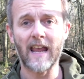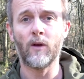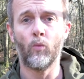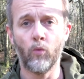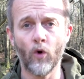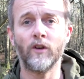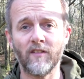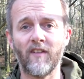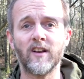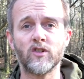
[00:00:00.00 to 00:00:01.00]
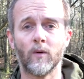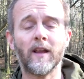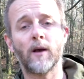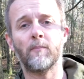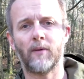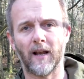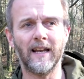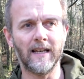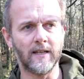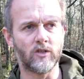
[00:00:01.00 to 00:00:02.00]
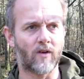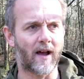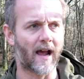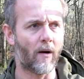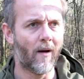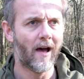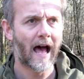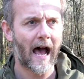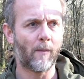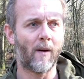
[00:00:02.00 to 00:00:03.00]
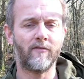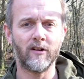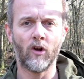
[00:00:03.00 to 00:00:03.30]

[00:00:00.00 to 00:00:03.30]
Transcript: it would eventually completely dry out. However,